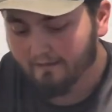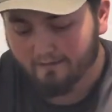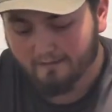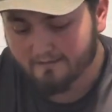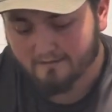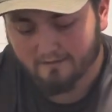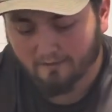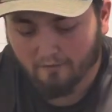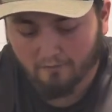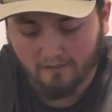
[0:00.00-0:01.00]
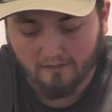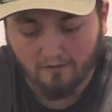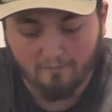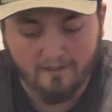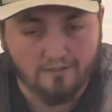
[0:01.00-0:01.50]
a disc to only
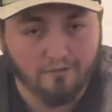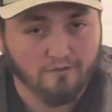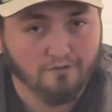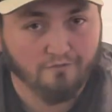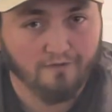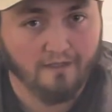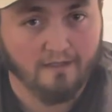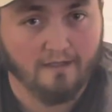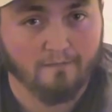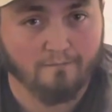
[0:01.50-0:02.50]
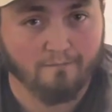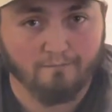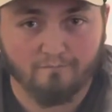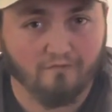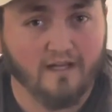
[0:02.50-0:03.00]
go about 200 feet and
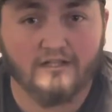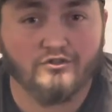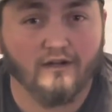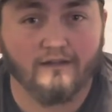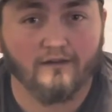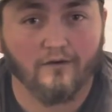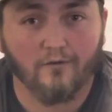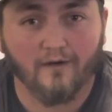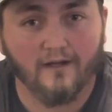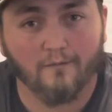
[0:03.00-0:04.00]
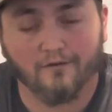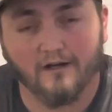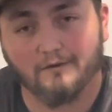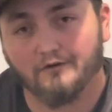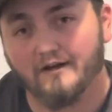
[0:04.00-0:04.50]
fly straight the whole way, I'll
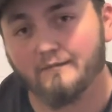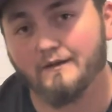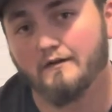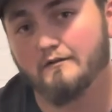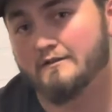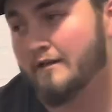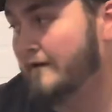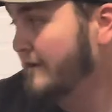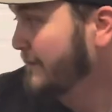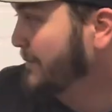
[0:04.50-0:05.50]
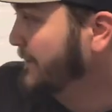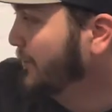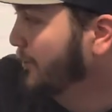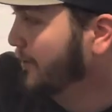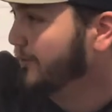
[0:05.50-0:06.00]
probably grab those. But
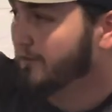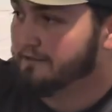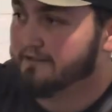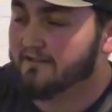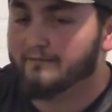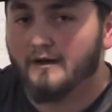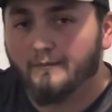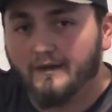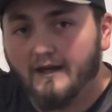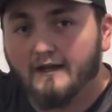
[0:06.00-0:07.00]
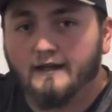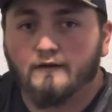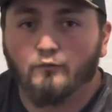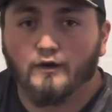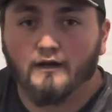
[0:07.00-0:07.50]
the workhorses of my bag
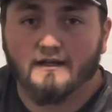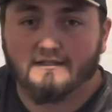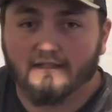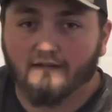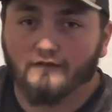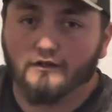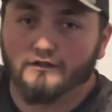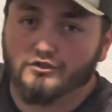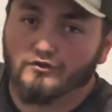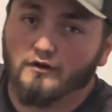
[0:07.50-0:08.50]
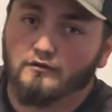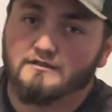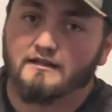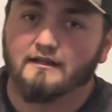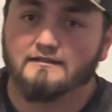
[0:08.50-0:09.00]
and where I save all the
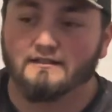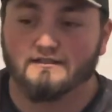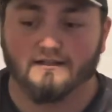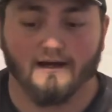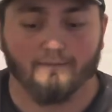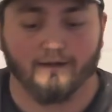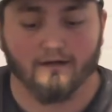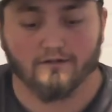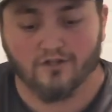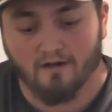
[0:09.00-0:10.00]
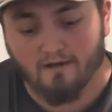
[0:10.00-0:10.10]
strokes is this top pouch.